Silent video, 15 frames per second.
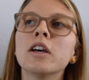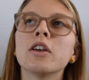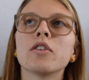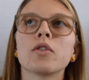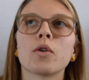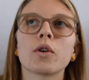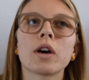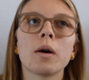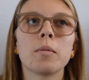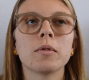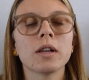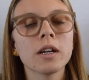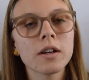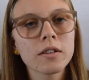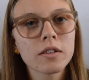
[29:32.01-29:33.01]
So a couple
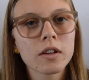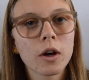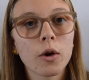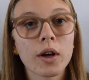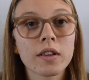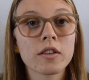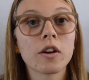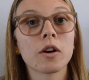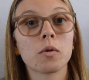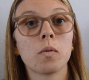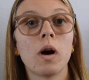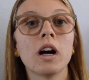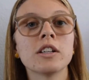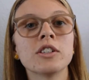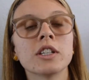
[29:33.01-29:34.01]
years ago I started
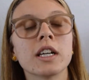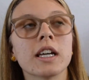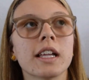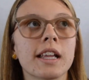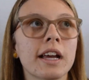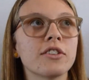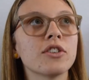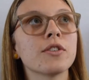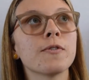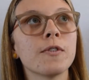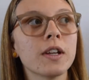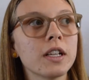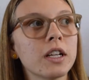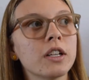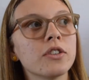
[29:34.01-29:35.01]
watching it, and I just
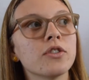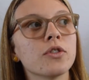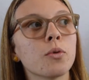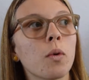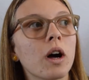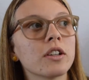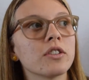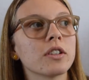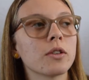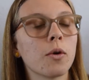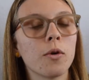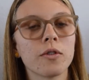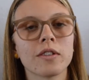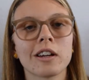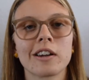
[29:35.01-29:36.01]
finished watching the
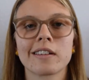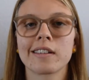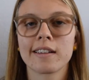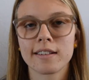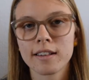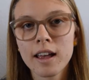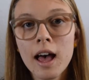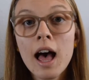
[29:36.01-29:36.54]
whole series because